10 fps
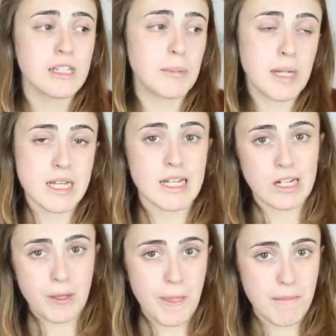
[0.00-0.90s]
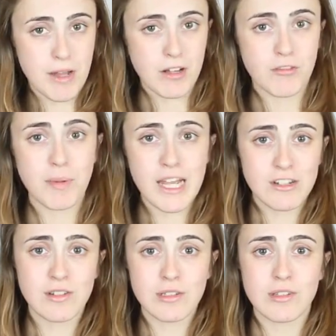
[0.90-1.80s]
Depending on the amount of
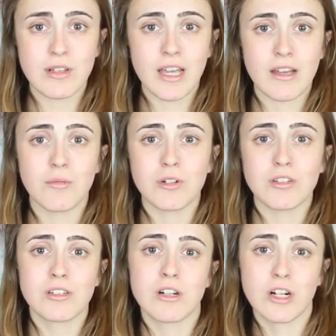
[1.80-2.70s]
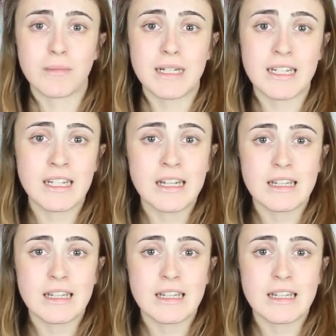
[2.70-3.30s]
page views you get will determine